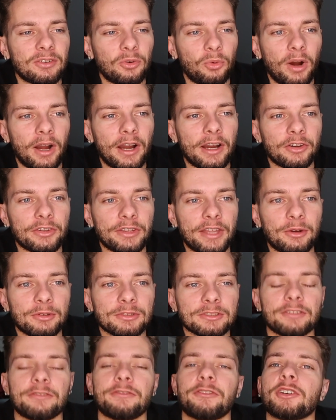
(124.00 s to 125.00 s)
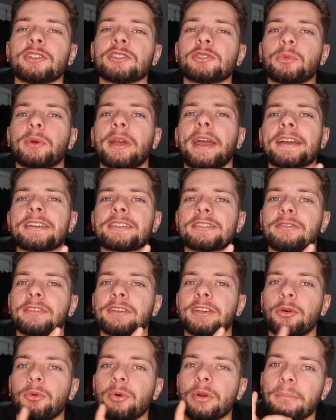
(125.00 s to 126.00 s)
a while and that was the first reaction
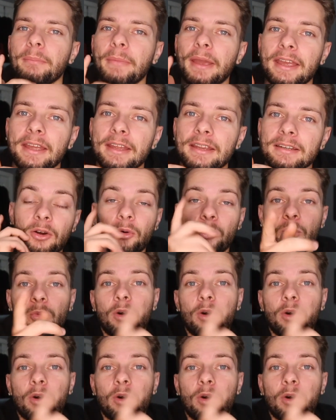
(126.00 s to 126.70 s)
video we made